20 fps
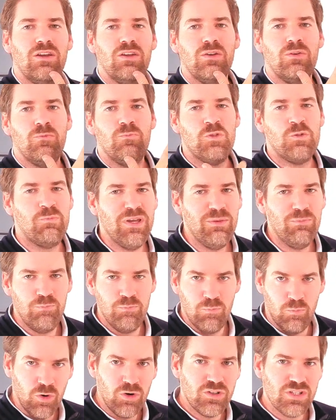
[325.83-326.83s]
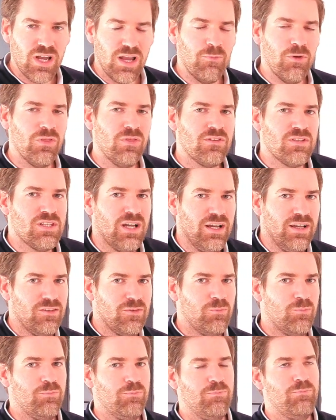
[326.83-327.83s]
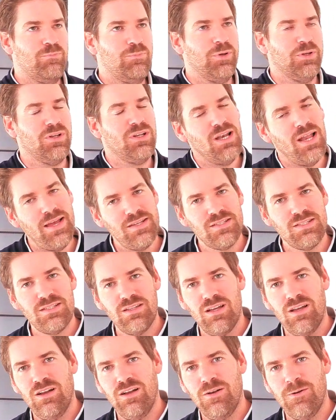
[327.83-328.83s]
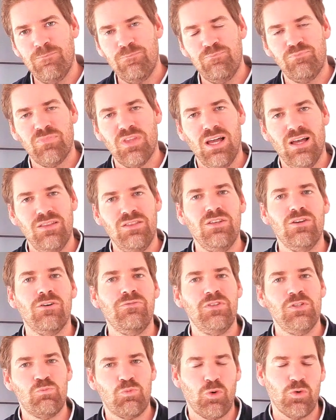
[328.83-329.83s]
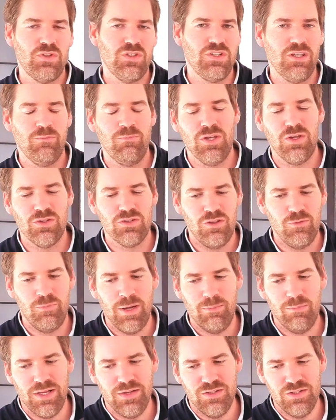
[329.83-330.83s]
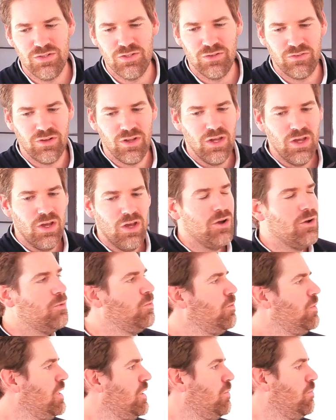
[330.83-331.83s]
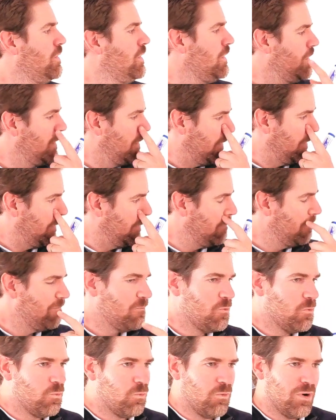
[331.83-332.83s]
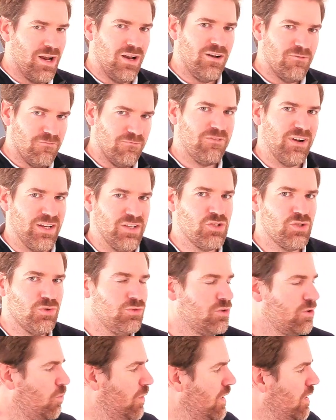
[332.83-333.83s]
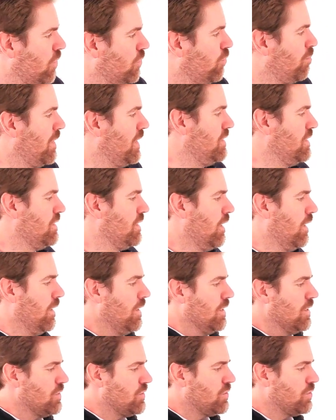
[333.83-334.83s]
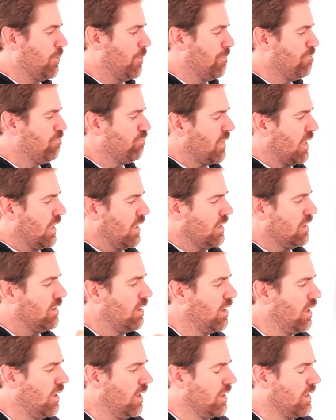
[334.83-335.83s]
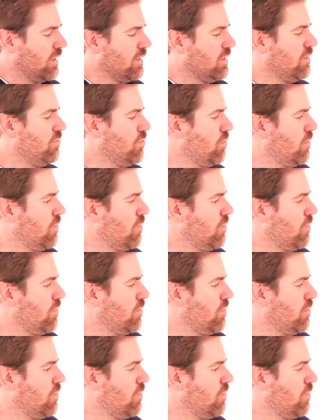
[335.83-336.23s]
spend more time on site, but less at the office processing, because the pipeline is not really well fine-tuned or well automated. So I can give you an